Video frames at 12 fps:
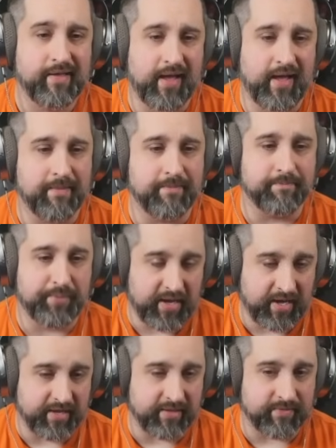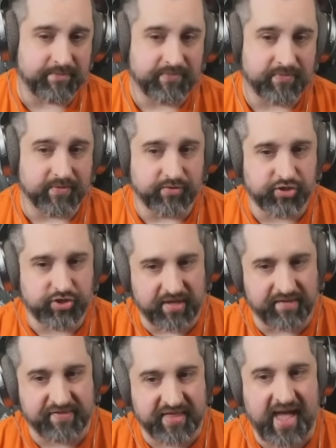But
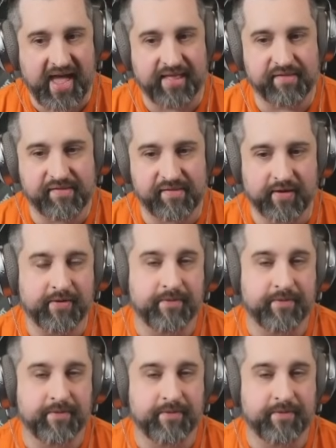just that, so...